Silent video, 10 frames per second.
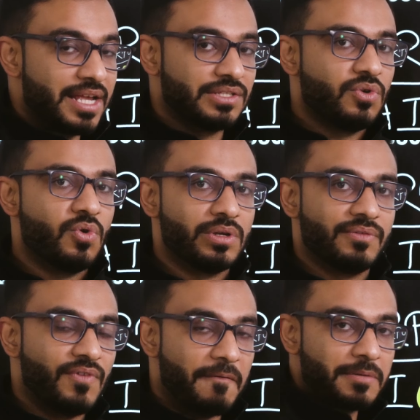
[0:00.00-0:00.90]
as a
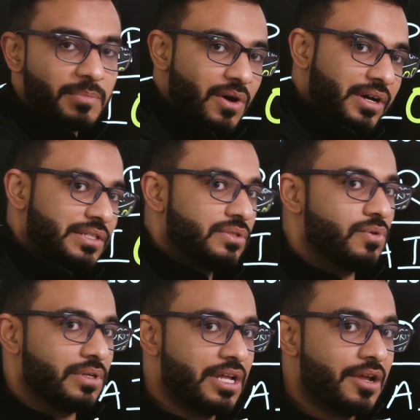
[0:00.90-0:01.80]
whole, vowel block as a
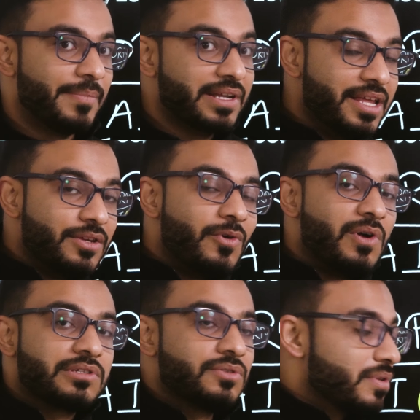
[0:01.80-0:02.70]
whole. But then you
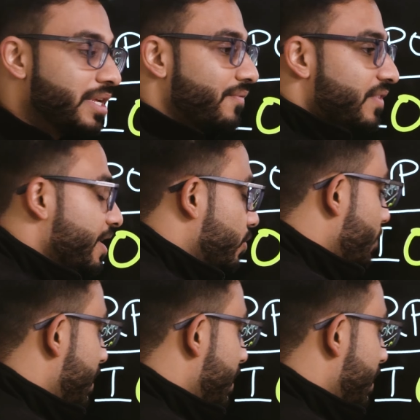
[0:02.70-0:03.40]
also know that we need to